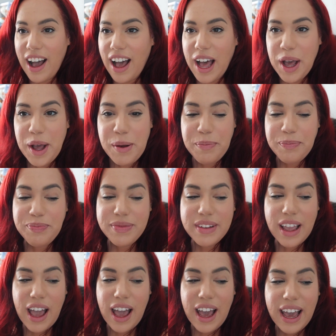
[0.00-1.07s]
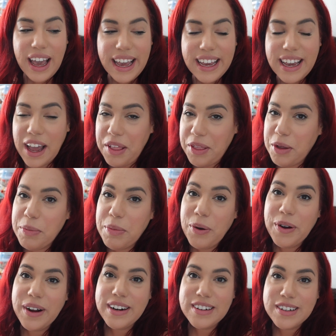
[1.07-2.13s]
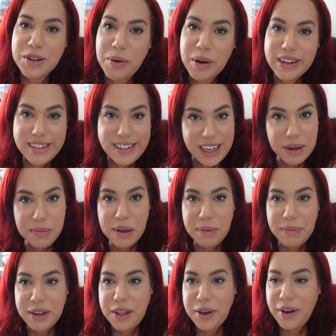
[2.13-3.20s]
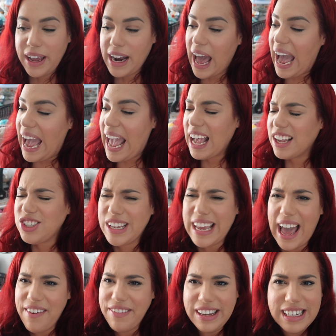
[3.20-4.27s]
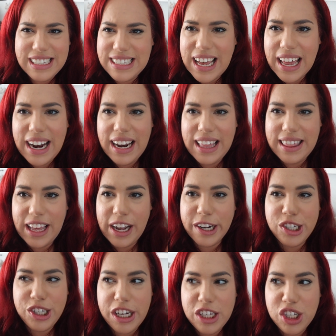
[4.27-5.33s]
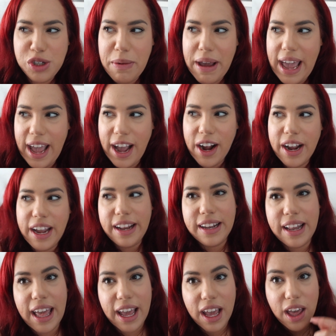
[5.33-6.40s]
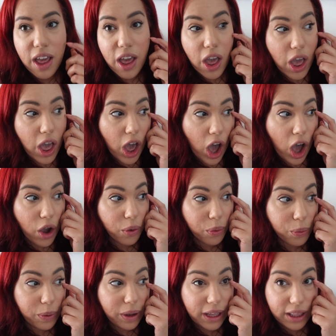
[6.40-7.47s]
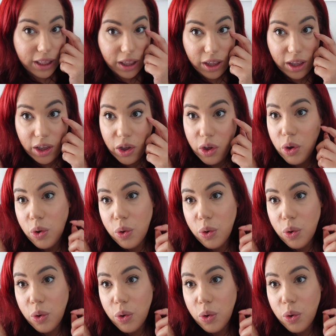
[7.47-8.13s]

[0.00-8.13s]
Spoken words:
I got a little bored. Quarantine made me do it. I actually haven't done anything or changed my hair in like a really,